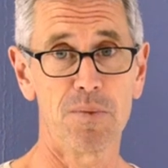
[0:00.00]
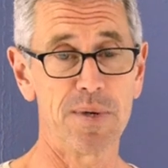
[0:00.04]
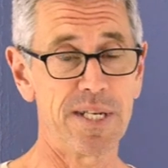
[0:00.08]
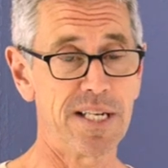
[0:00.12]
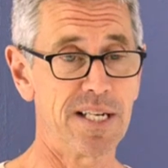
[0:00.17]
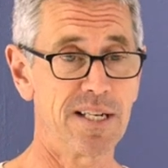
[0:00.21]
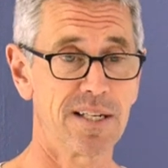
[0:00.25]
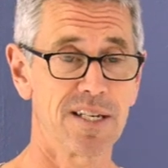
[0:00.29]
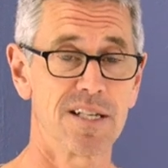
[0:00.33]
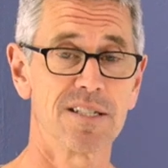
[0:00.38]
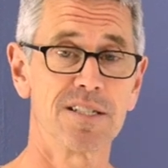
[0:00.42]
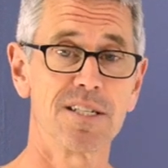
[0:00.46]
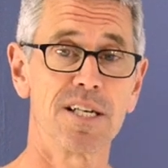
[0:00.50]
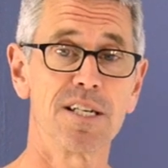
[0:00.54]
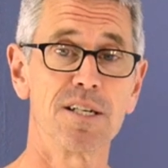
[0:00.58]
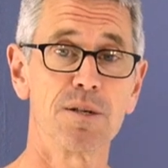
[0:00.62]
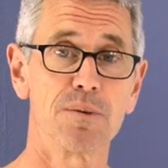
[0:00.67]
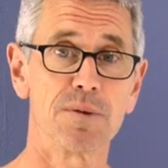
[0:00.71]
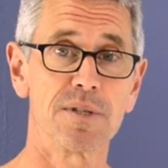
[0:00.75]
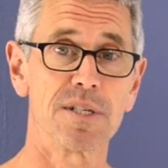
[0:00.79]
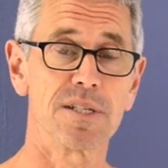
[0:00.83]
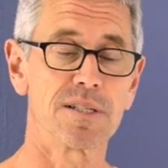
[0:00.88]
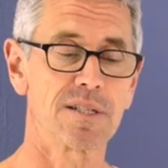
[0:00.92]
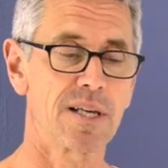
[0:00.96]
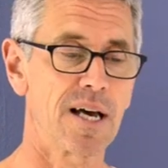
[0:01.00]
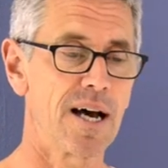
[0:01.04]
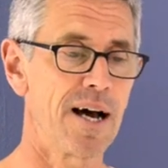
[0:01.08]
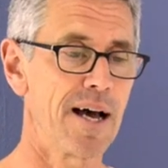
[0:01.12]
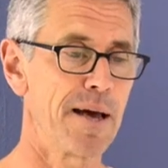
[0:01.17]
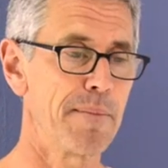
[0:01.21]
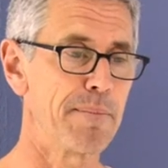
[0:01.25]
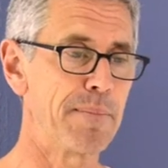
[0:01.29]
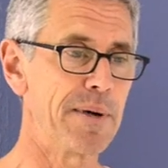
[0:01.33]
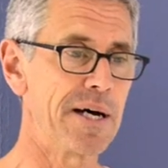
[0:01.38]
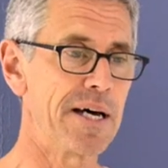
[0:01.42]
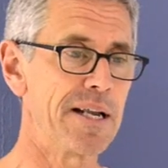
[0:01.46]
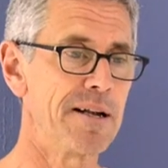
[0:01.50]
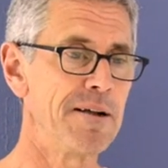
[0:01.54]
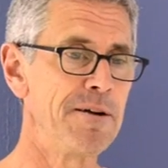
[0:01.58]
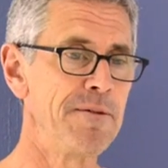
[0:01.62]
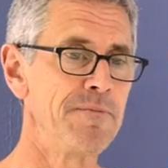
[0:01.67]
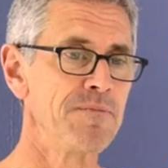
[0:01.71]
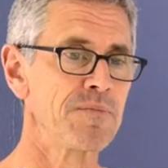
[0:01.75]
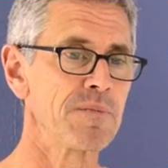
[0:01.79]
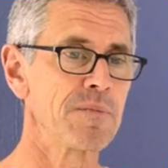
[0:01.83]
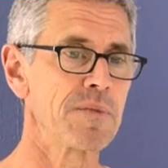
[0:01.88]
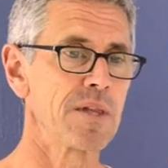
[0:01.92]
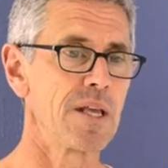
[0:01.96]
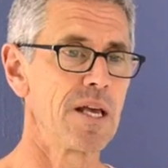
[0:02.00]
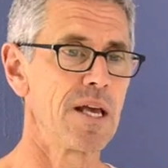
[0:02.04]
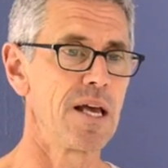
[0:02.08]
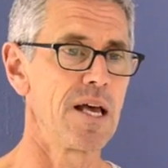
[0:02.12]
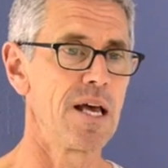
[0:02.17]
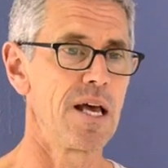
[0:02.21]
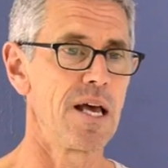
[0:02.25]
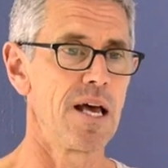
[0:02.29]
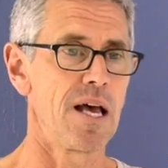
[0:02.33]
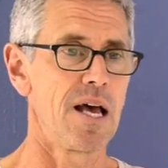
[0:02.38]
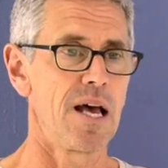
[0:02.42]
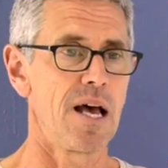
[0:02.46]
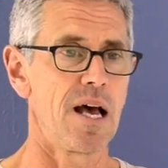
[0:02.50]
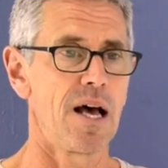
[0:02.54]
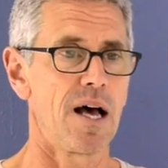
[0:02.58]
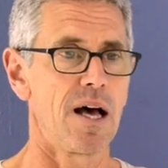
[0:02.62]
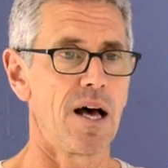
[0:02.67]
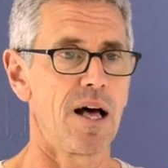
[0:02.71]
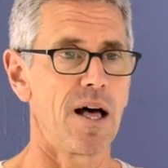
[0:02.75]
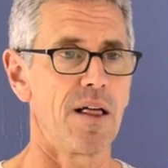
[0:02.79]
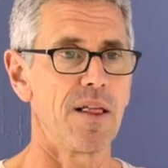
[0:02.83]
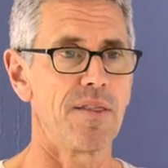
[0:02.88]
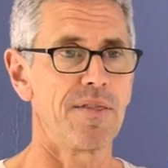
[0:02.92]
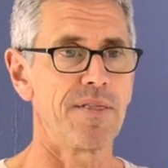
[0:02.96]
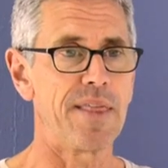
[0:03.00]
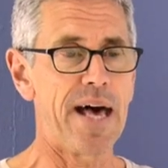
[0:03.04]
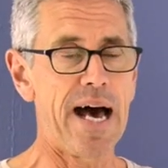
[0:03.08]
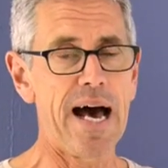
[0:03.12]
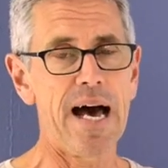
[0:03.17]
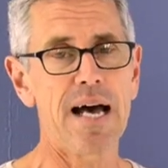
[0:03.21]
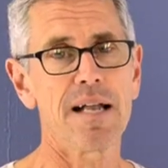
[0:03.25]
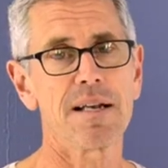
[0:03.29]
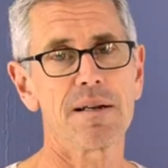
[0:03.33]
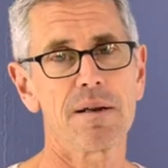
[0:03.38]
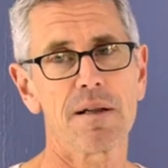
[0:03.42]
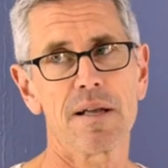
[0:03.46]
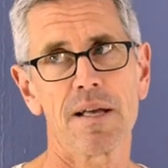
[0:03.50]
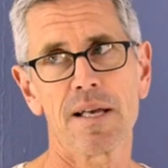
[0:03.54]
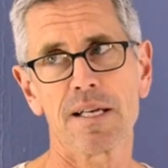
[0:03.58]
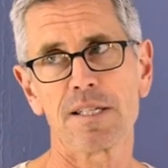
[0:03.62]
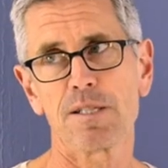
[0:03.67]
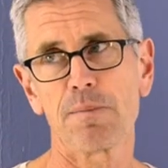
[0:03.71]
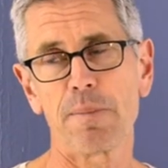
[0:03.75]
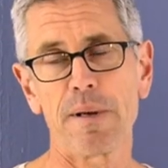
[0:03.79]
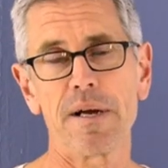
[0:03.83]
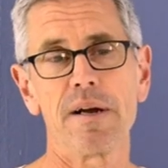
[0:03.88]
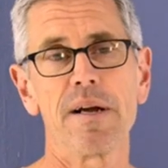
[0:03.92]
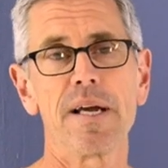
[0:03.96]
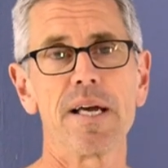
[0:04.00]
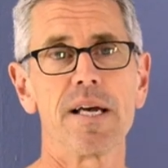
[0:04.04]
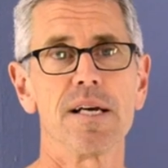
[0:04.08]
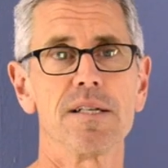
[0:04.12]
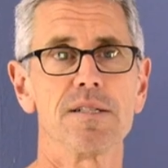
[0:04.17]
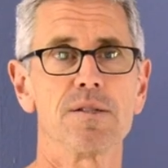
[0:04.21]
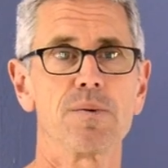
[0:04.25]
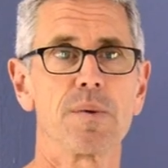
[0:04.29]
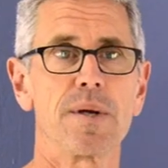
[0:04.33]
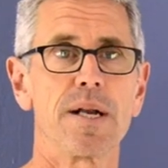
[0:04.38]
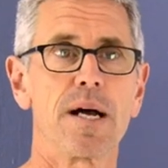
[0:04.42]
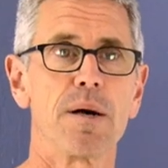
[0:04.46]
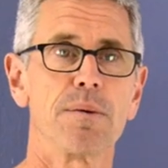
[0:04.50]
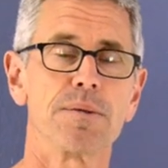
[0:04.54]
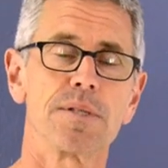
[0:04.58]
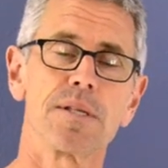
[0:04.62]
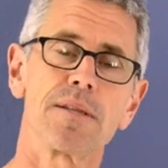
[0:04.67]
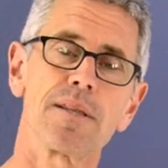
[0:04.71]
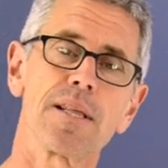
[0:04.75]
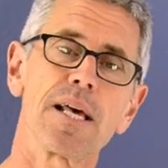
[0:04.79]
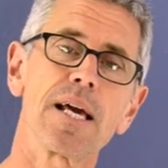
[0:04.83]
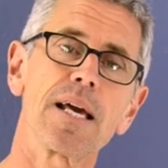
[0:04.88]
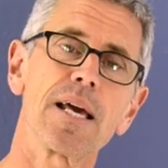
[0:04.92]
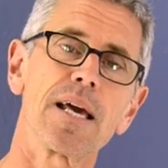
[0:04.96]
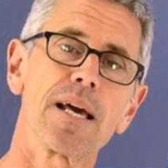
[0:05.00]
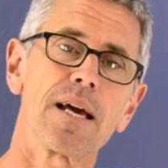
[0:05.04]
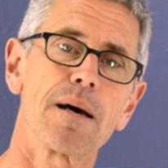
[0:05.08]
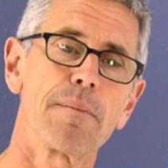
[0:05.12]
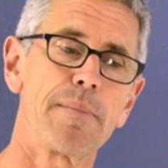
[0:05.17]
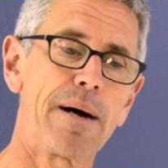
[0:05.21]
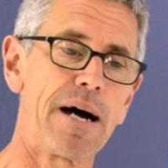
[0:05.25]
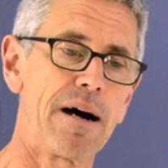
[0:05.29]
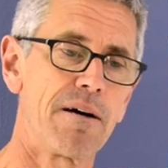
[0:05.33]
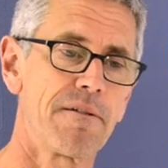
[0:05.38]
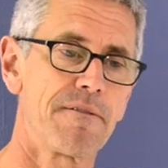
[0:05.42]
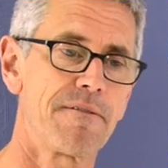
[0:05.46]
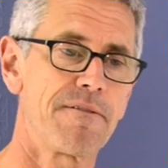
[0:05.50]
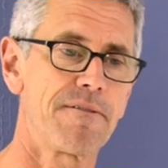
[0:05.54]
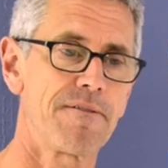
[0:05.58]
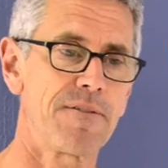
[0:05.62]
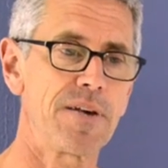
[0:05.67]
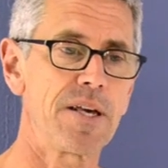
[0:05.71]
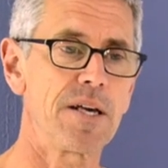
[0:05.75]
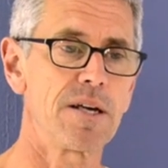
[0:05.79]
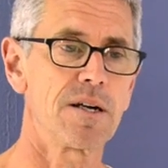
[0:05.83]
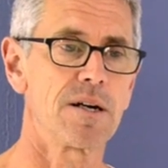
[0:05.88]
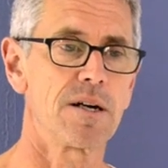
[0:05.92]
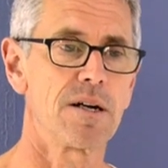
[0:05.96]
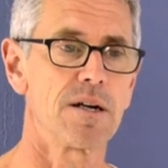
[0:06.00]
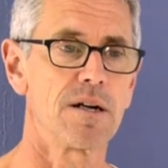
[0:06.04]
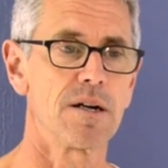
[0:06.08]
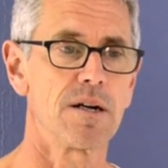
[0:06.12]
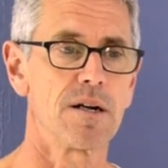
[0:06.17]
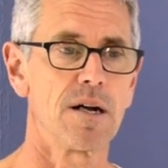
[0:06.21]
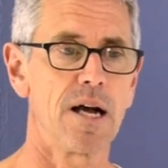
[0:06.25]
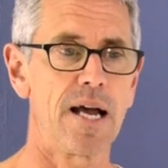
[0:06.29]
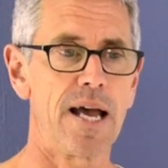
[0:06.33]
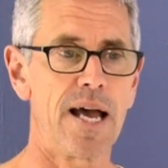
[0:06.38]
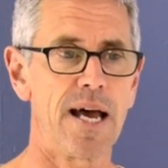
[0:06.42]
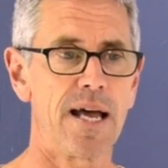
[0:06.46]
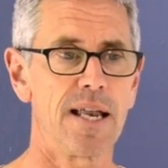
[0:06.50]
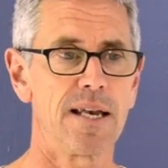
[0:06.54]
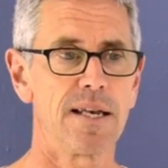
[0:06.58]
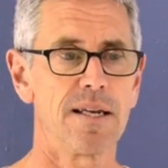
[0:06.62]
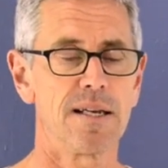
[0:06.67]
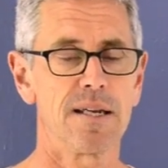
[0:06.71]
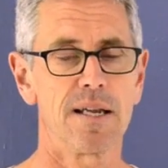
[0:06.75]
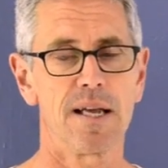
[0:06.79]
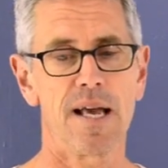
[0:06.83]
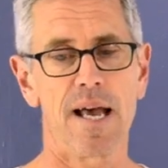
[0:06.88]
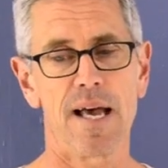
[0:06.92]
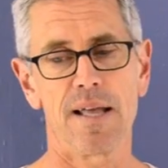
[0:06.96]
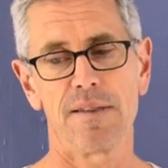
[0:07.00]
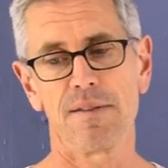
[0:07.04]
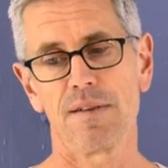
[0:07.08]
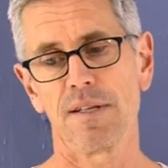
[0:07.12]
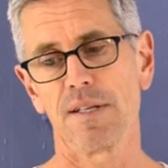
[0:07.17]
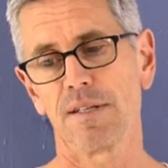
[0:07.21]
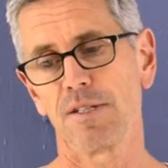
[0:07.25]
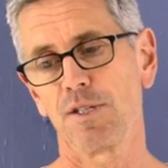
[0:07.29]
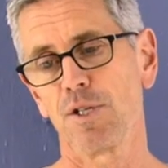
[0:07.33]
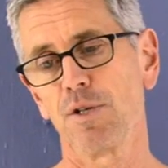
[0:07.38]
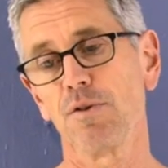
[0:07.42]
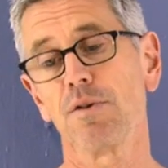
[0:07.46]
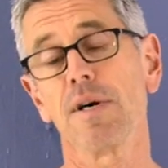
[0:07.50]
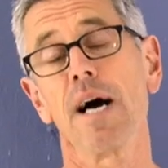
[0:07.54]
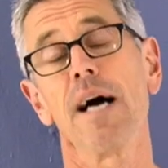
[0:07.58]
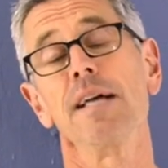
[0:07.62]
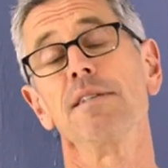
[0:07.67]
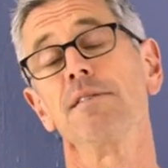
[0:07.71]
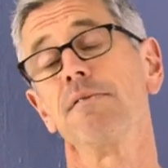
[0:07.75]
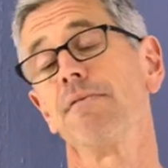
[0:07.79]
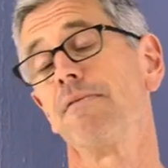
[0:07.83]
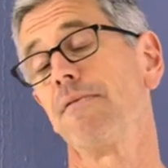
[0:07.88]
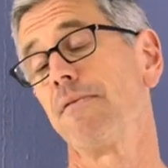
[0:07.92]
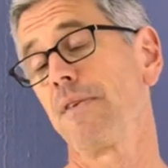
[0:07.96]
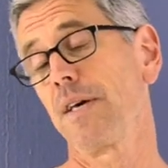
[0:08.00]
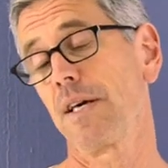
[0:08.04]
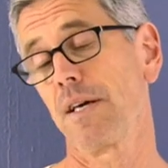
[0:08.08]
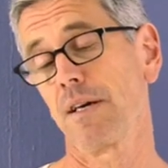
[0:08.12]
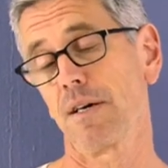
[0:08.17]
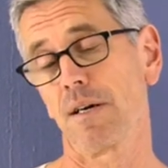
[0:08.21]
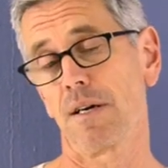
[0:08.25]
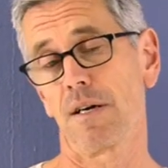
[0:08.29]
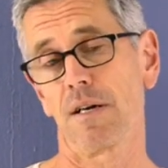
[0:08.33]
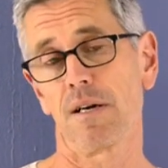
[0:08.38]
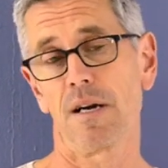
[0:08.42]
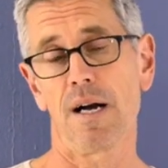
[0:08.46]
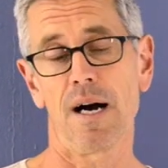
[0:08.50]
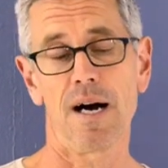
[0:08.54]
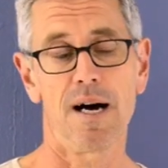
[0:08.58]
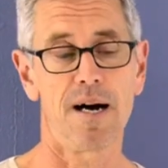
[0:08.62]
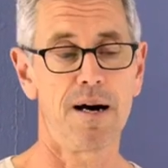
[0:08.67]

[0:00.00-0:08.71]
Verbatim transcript: We didn't continue with this guy, but that experience, when I was thinking about fear and the two kinds of fear,